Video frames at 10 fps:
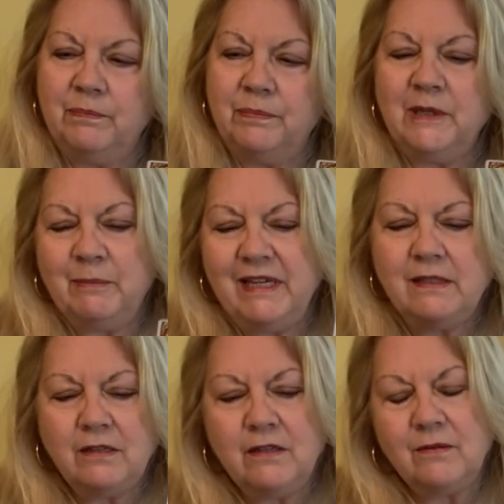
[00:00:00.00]
But
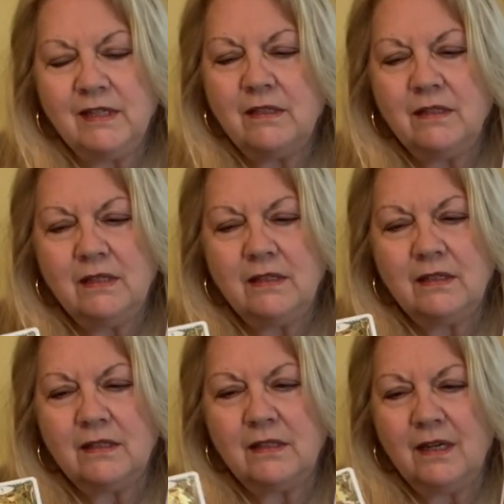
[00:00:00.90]
based on the rest of
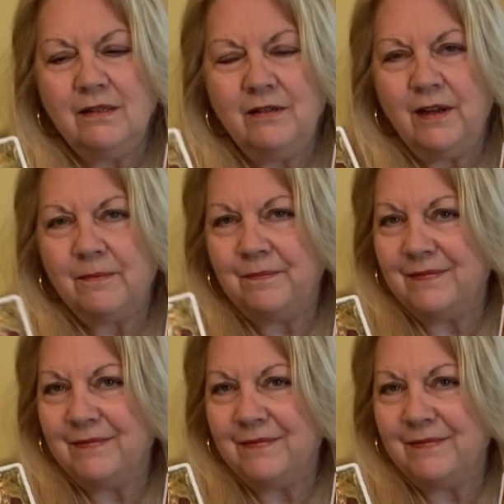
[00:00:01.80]
this, I don't know.